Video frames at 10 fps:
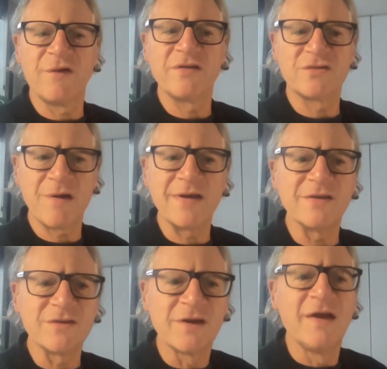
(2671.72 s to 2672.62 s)
very
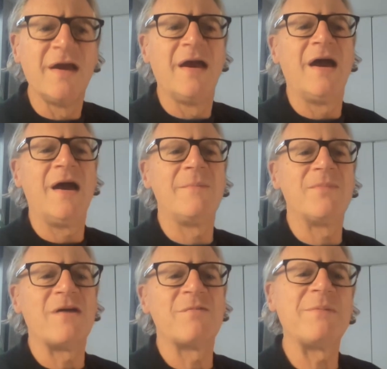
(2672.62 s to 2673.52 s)
strange. Um,
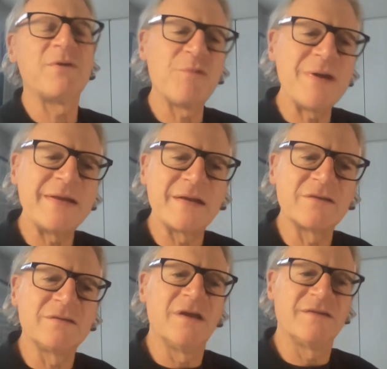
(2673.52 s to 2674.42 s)
now, if people are reading
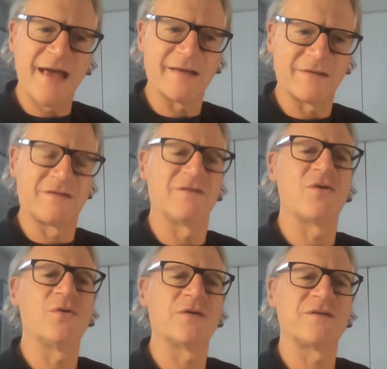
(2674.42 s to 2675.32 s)
a, a, text, of
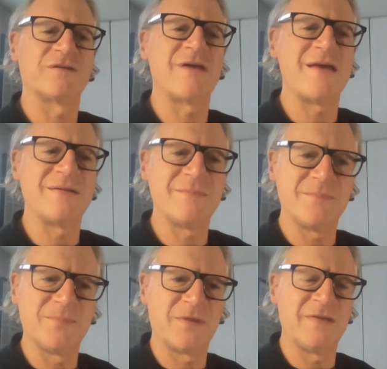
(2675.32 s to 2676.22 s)
course, then
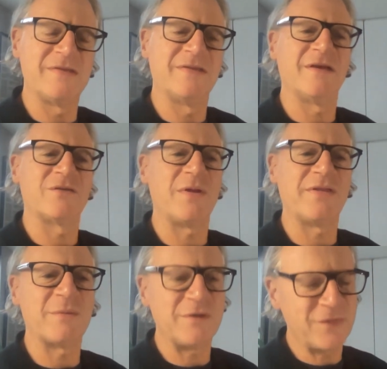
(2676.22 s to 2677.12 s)
then that's
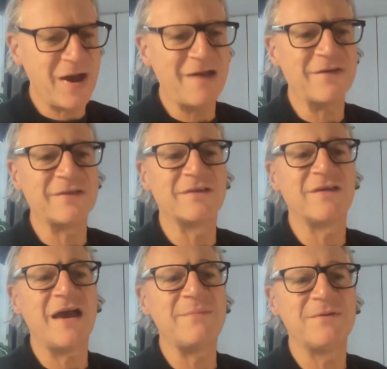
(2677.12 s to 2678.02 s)
one thing. But if you're having
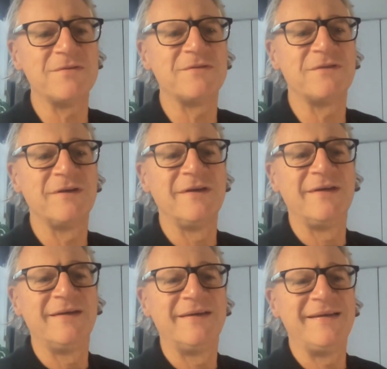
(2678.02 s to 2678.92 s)
the type of
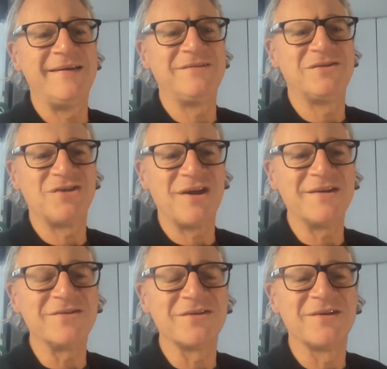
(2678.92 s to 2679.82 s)

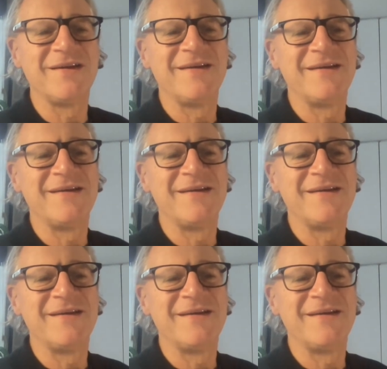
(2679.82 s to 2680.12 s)
interchange,